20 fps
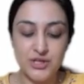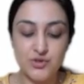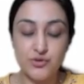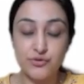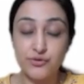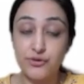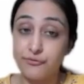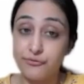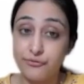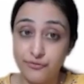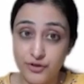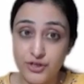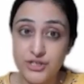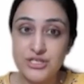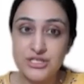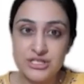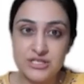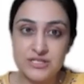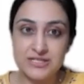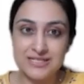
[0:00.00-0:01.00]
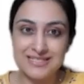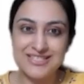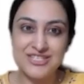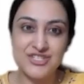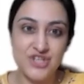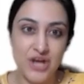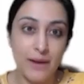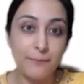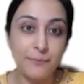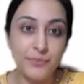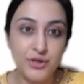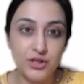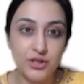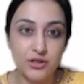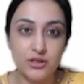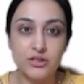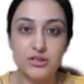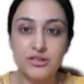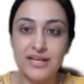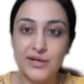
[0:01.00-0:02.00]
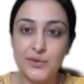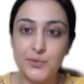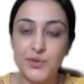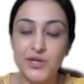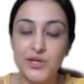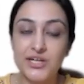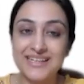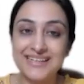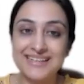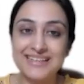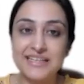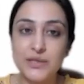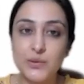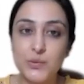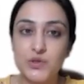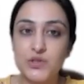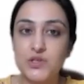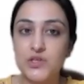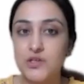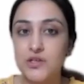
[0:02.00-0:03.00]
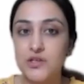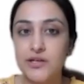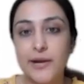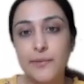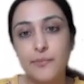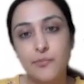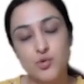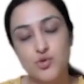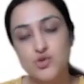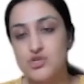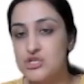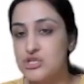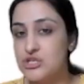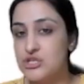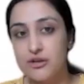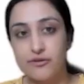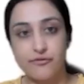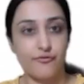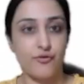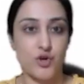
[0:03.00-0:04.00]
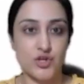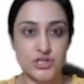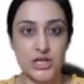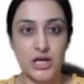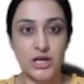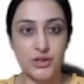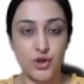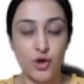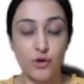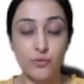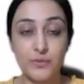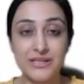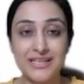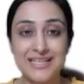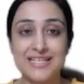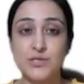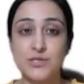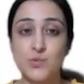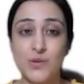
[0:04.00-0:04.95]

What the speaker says: So the first chapter that we are dealing with here are posterior fossa anomalies,